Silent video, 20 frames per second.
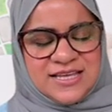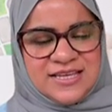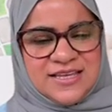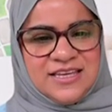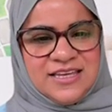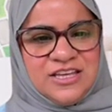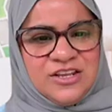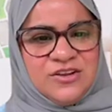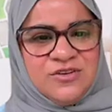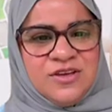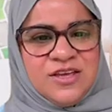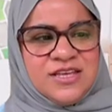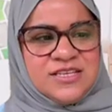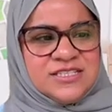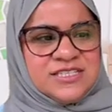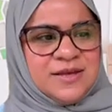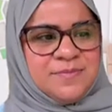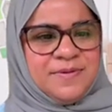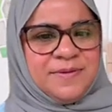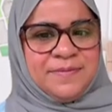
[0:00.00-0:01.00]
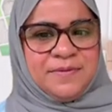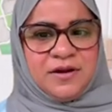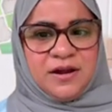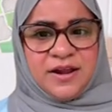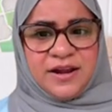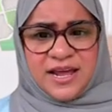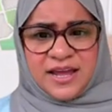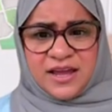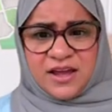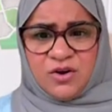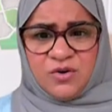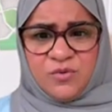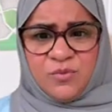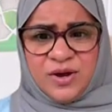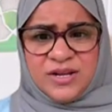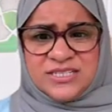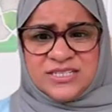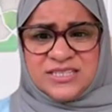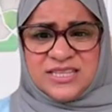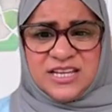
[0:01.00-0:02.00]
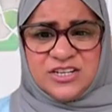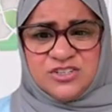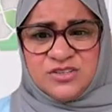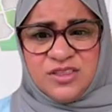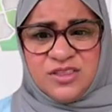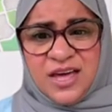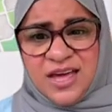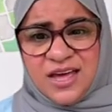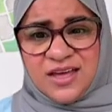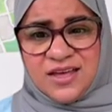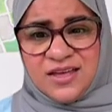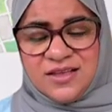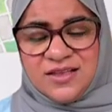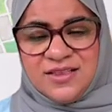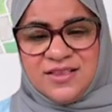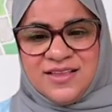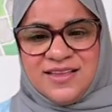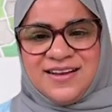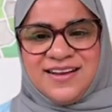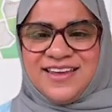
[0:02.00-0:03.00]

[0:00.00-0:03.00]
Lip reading: So sometimes when I'm doing something on Patreon, I notice that,